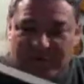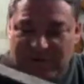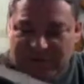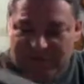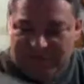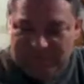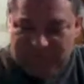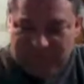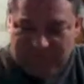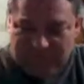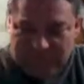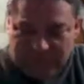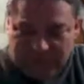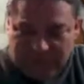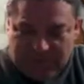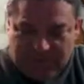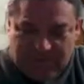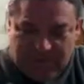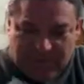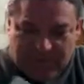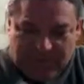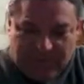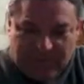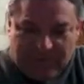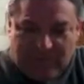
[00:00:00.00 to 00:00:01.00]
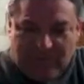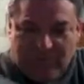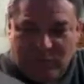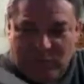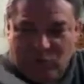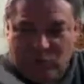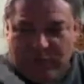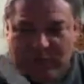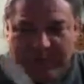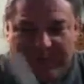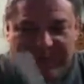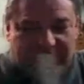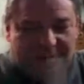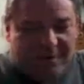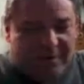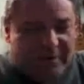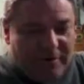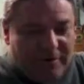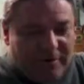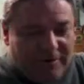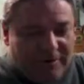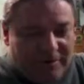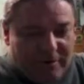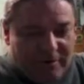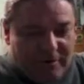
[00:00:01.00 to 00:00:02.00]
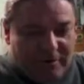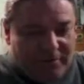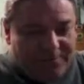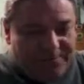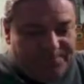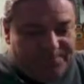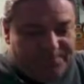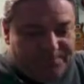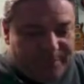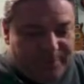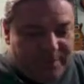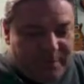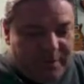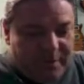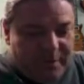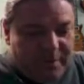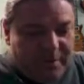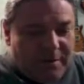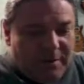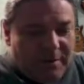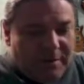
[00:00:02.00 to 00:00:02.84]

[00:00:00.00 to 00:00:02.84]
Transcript: more than 10 years ago. But before I left,